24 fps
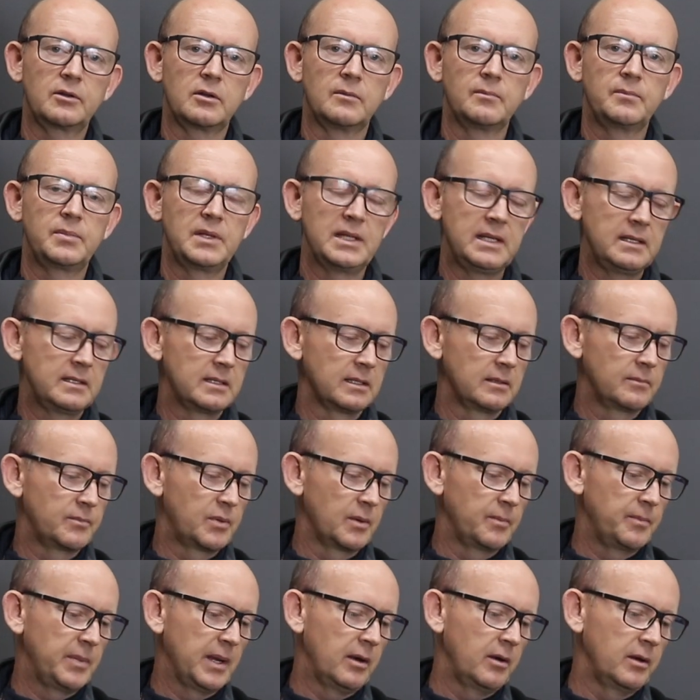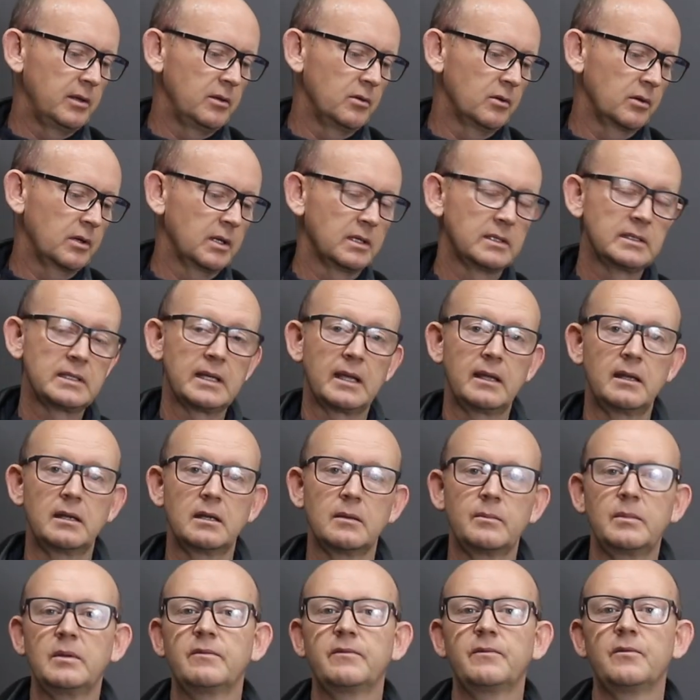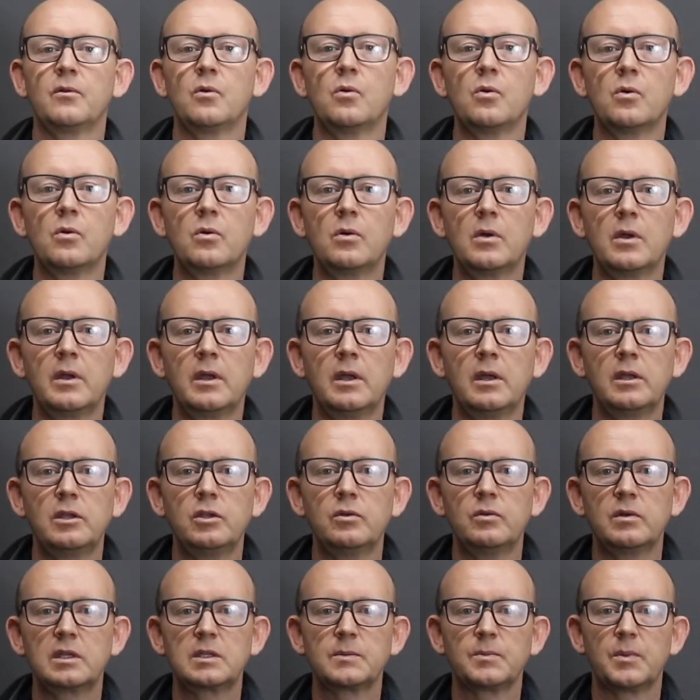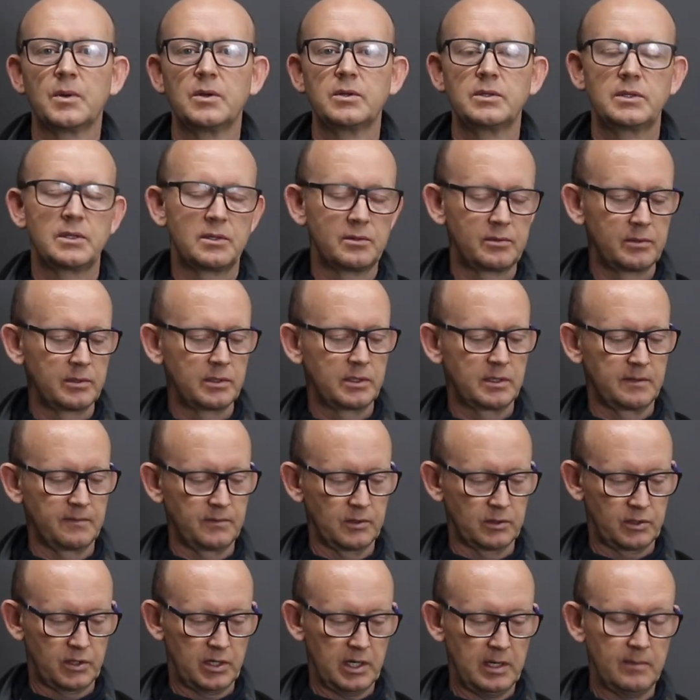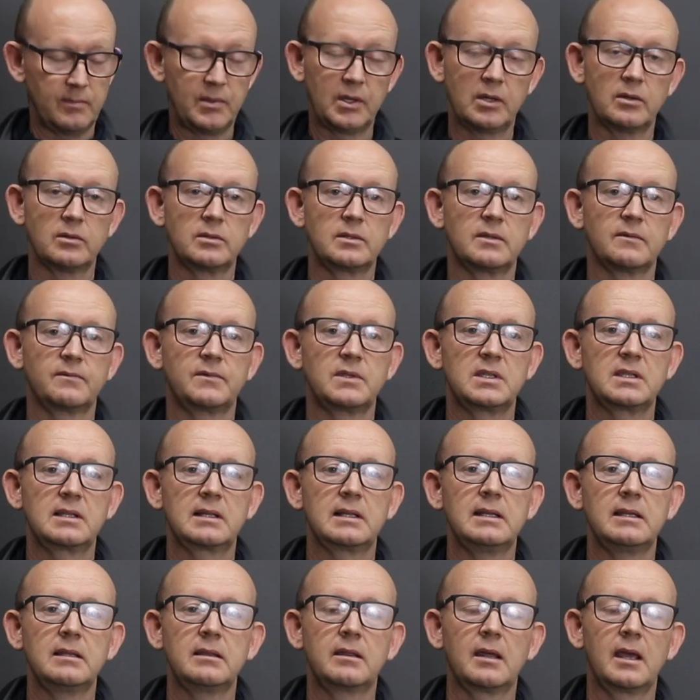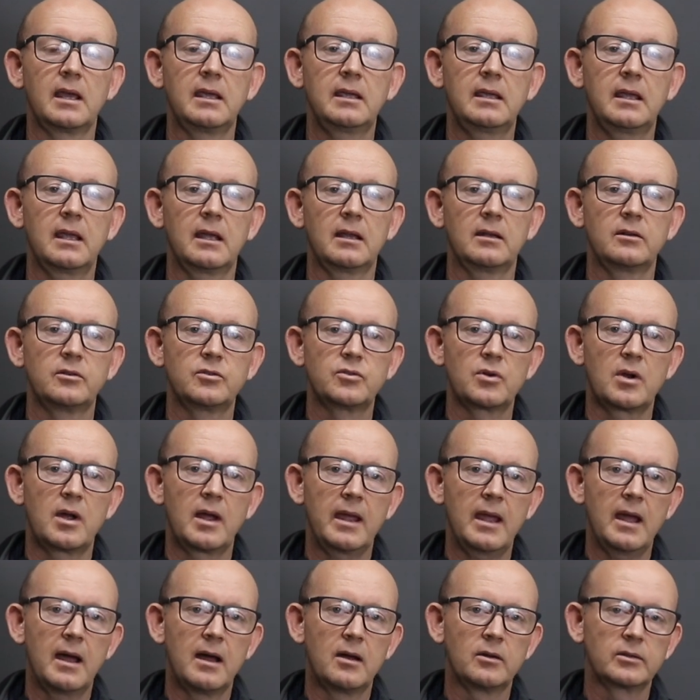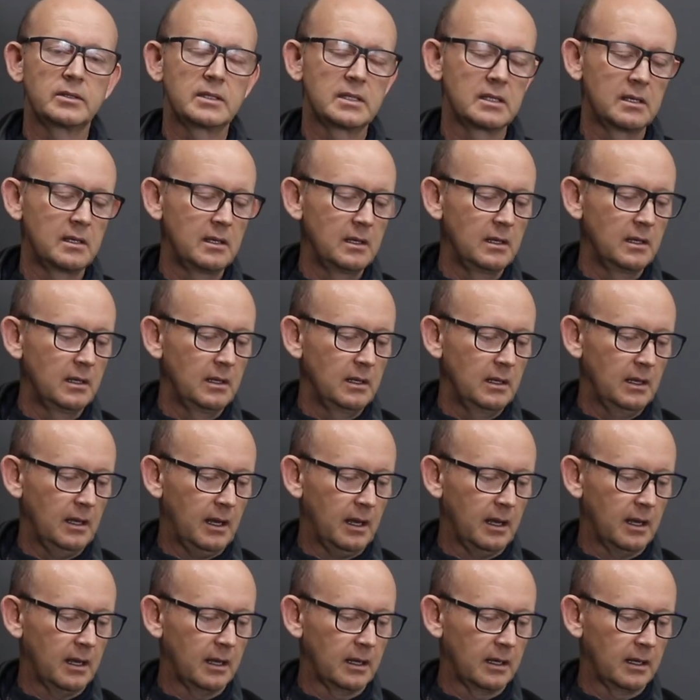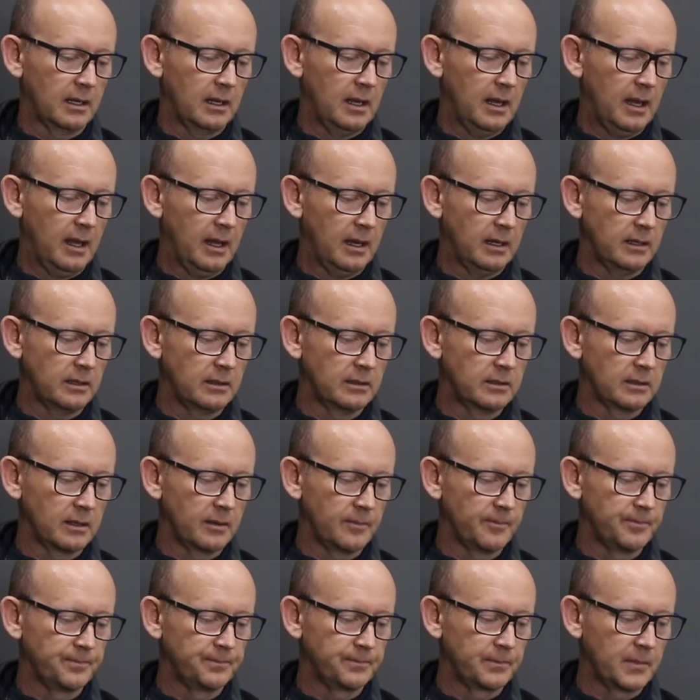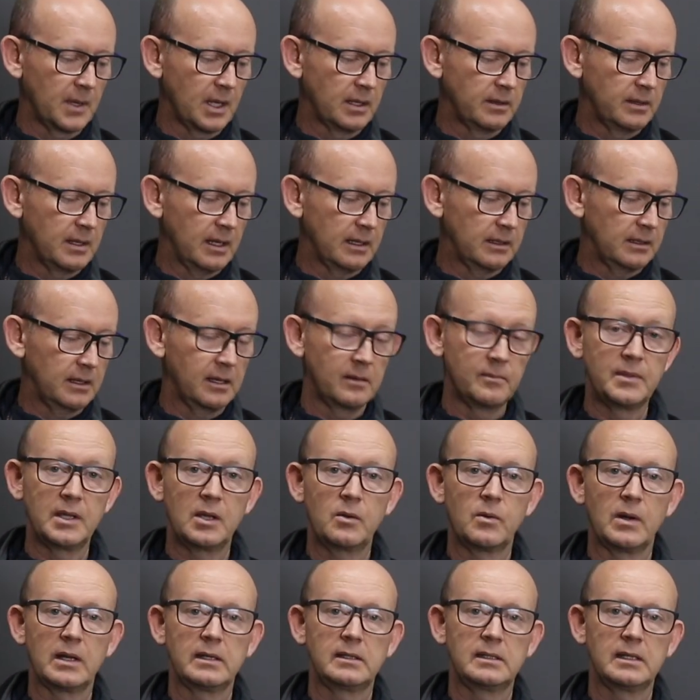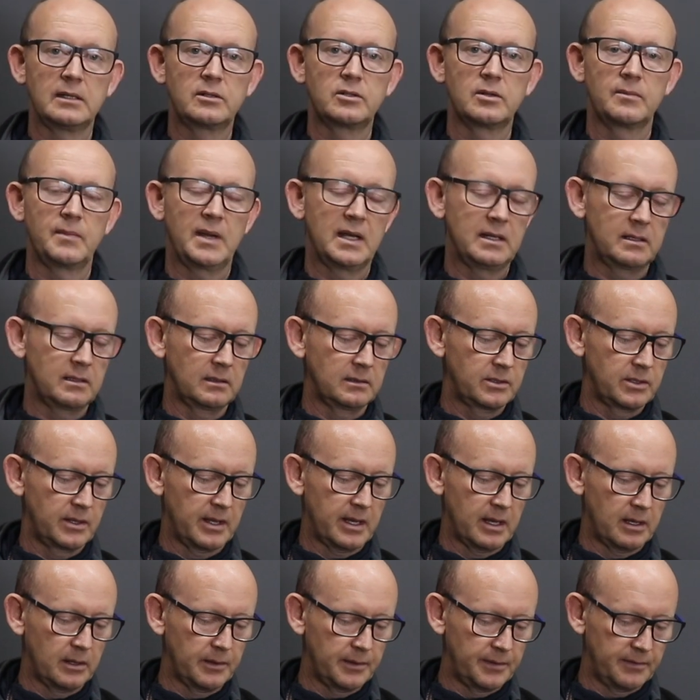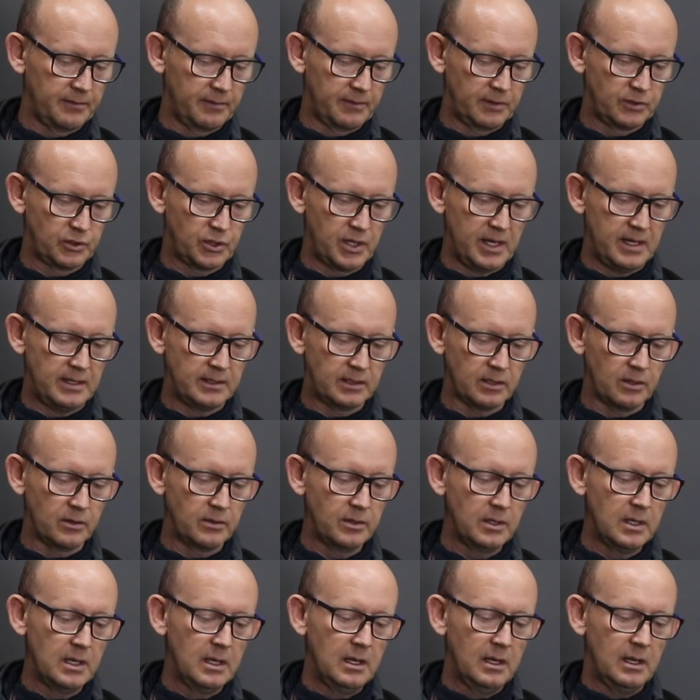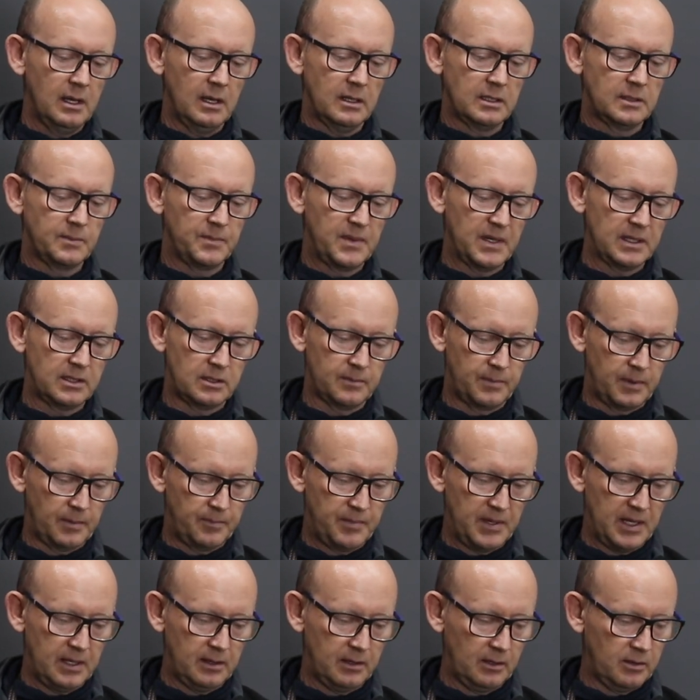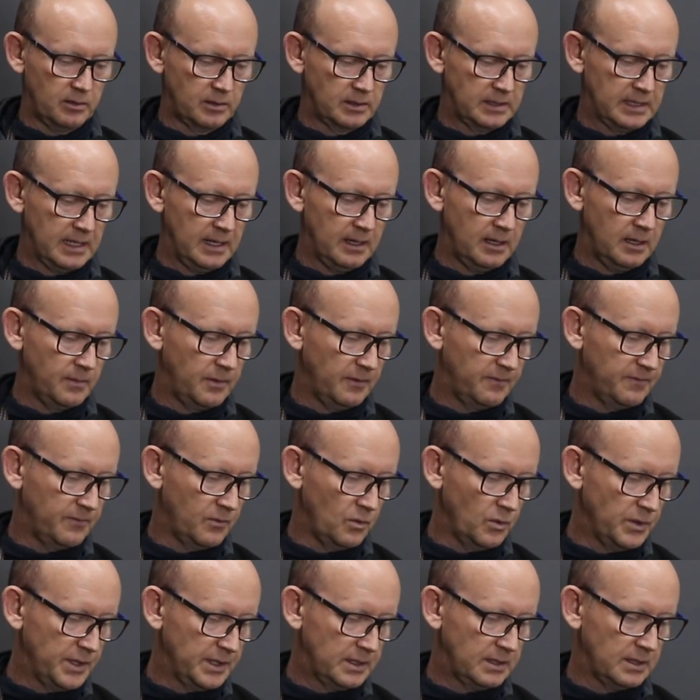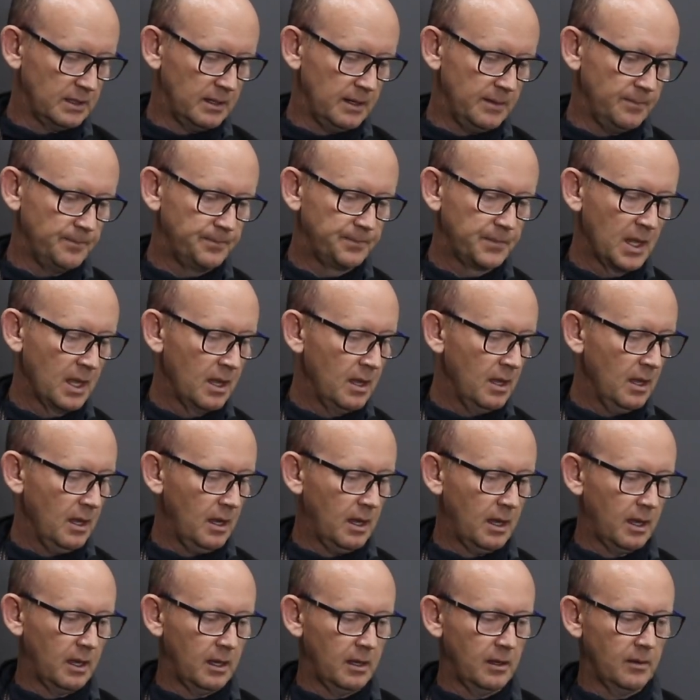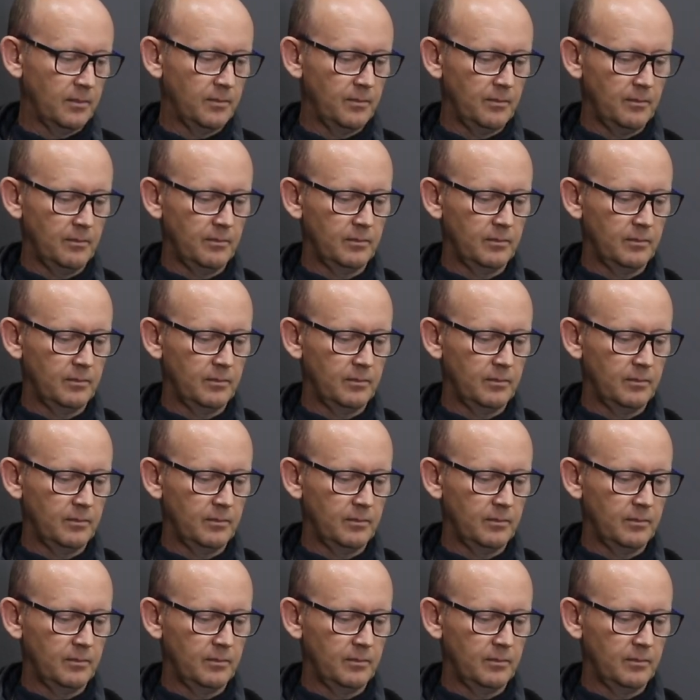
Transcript: have completed preparing your container before you expose the roots of your tree, because obviously they can dry out uh, and um, that can be quite detrimental to the health of the tree. So it's best to prepare the container before the time. Uh,